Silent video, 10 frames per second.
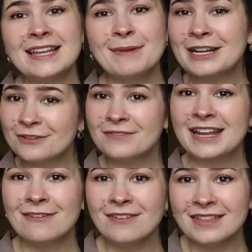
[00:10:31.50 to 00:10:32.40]
I managed to
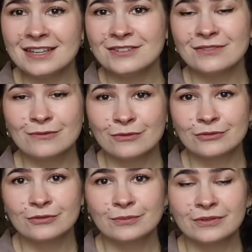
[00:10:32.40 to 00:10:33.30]
fit everything into the
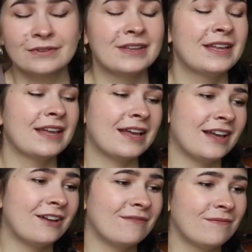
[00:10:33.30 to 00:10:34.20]
wardrobe.
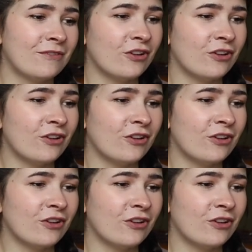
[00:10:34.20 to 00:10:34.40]
All